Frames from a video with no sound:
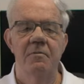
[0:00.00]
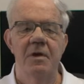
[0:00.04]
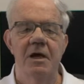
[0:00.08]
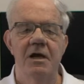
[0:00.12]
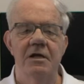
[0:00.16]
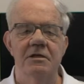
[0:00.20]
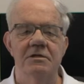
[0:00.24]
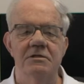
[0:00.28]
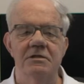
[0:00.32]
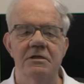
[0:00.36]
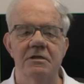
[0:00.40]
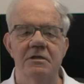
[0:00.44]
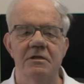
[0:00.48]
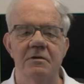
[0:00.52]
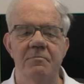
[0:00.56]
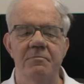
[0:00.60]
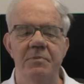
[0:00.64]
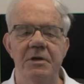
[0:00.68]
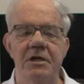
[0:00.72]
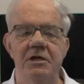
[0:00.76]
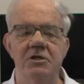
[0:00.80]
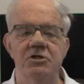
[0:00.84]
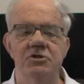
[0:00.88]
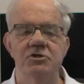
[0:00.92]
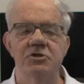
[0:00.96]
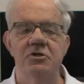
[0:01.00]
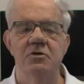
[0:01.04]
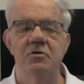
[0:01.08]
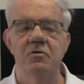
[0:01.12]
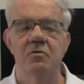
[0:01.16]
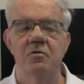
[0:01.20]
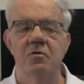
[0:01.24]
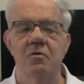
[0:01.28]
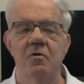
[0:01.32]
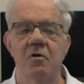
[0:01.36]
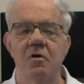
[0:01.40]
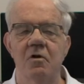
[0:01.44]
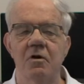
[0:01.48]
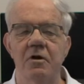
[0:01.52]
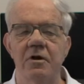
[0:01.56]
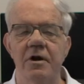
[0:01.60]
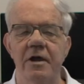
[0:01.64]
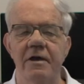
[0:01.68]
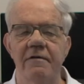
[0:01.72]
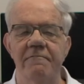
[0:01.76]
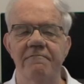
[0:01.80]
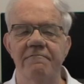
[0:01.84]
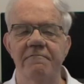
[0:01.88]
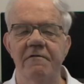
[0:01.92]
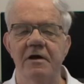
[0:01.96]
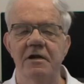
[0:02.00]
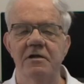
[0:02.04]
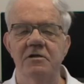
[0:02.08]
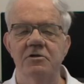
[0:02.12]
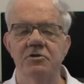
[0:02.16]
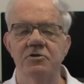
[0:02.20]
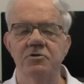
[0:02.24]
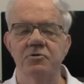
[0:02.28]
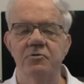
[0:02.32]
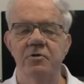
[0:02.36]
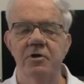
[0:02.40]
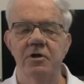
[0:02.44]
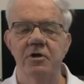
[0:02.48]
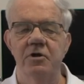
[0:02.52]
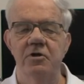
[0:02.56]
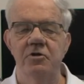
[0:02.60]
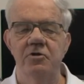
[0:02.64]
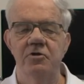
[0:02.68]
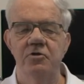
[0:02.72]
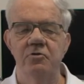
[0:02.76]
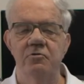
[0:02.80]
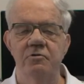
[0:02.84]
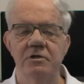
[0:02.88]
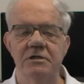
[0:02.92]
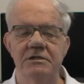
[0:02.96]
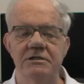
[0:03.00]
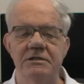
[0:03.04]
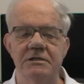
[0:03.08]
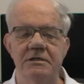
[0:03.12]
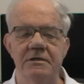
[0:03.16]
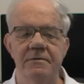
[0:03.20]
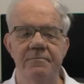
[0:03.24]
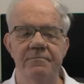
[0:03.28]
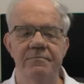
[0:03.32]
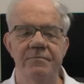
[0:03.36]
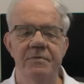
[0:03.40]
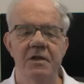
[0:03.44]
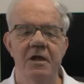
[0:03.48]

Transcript: amount in the pension or RA fund to an annuity?